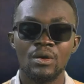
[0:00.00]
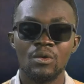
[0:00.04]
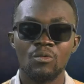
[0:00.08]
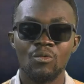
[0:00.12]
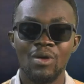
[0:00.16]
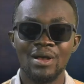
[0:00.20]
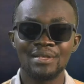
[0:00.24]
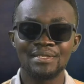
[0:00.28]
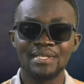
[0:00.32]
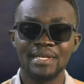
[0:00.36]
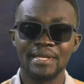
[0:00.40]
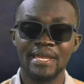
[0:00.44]

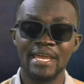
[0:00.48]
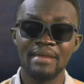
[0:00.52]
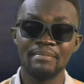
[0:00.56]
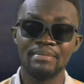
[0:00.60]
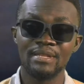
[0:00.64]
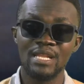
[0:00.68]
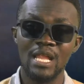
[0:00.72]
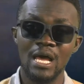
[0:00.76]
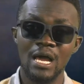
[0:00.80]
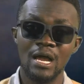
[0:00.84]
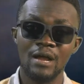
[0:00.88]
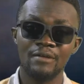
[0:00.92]
Once again,
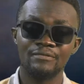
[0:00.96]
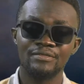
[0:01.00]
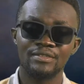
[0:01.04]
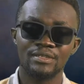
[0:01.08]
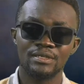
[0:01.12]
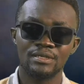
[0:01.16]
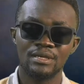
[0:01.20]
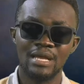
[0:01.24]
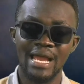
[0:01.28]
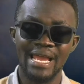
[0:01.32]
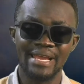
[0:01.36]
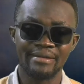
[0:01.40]
beloved,
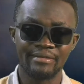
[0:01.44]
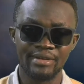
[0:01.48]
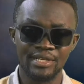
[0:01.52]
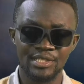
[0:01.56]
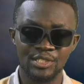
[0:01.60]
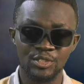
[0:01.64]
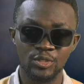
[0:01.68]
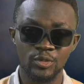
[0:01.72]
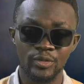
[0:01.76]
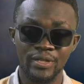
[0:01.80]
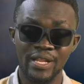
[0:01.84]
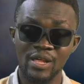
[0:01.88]
I
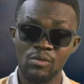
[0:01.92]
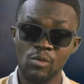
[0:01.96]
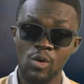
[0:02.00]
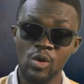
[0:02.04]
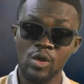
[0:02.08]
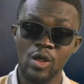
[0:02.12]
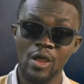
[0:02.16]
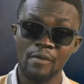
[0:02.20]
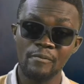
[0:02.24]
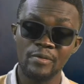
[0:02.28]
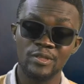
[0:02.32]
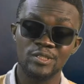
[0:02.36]
greet you and I
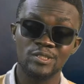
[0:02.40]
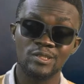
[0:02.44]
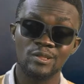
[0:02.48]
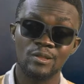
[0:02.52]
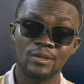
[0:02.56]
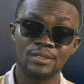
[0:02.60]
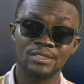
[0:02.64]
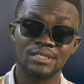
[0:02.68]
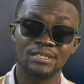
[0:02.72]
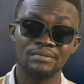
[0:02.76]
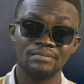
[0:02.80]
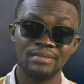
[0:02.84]
welcome you to
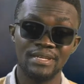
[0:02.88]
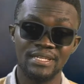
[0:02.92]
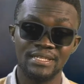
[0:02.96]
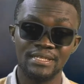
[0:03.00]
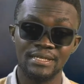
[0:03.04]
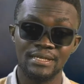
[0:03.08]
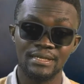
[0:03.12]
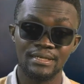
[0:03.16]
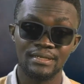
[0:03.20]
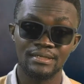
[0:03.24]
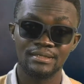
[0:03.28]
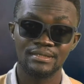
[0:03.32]
u.s.a
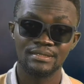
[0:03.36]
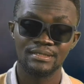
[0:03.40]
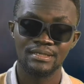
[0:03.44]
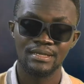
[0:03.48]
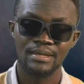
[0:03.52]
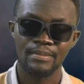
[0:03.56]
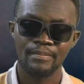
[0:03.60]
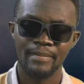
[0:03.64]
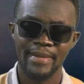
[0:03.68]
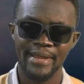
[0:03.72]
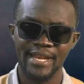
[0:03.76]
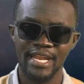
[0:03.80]
Media.
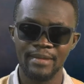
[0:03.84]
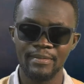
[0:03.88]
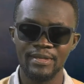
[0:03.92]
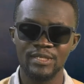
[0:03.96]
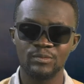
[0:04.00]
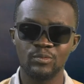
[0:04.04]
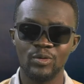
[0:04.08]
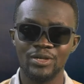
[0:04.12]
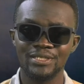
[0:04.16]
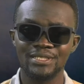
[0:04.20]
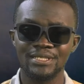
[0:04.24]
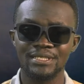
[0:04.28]
My name
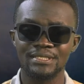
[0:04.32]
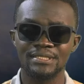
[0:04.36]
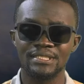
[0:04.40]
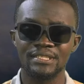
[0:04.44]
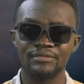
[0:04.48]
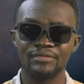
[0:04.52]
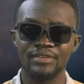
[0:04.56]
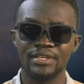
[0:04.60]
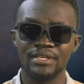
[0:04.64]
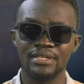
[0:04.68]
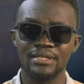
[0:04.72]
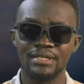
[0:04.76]
is Boache
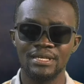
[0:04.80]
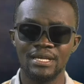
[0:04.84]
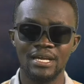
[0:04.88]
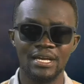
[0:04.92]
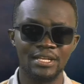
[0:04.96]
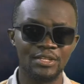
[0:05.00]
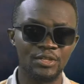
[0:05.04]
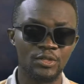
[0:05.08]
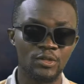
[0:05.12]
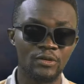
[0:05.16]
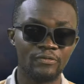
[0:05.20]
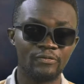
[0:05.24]
Stephen,
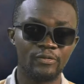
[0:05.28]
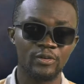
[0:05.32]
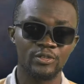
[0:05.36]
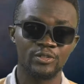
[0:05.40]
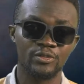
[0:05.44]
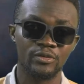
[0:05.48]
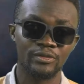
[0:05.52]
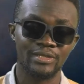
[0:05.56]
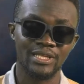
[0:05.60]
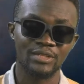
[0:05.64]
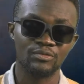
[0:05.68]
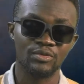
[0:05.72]
and you know for
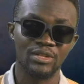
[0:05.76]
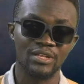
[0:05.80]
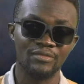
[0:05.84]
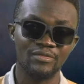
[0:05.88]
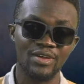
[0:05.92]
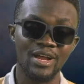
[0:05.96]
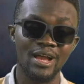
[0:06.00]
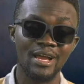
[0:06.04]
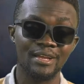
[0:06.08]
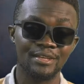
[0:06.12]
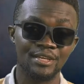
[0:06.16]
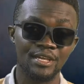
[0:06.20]
sure that
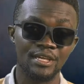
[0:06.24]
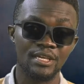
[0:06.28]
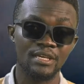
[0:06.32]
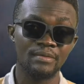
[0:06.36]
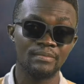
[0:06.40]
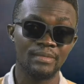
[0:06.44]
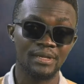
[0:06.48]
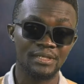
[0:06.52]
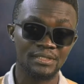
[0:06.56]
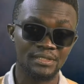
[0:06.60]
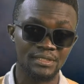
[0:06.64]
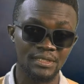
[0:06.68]
whenever I get
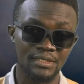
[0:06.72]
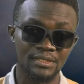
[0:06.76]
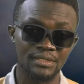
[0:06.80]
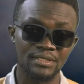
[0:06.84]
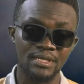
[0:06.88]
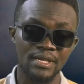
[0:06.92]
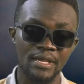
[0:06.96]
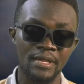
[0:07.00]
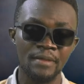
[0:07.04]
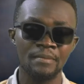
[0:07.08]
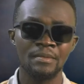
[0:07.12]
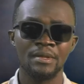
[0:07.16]
in my seat
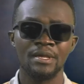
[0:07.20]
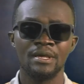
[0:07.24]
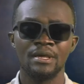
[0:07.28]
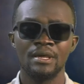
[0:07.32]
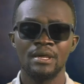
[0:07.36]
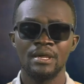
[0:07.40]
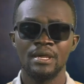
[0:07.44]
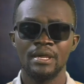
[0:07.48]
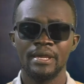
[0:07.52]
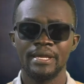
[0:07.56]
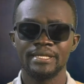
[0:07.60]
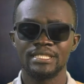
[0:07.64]
here,
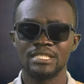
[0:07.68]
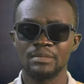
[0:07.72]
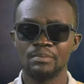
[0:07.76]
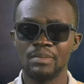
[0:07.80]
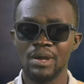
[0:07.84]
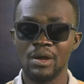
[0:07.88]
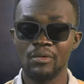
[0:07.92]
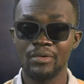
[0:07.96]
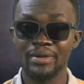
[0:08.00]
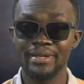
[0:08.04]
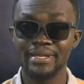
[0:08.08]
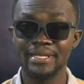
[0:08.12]
it's
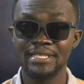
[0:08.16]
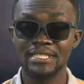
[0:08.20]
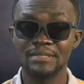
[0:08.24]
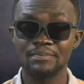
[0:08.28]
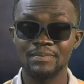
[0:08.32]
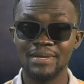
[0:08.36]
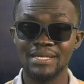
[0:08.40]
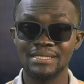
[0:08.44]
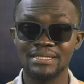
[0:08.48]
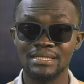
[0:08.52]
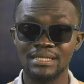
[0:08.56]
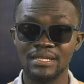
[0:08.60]
about we
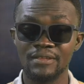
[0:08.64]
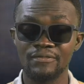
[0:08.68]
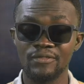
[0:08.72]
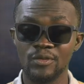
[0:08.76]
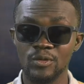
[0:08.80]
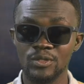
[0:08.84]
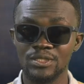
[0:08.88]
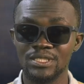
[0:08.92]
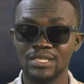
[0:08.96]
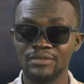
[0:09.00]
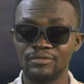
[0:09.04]
dismantling those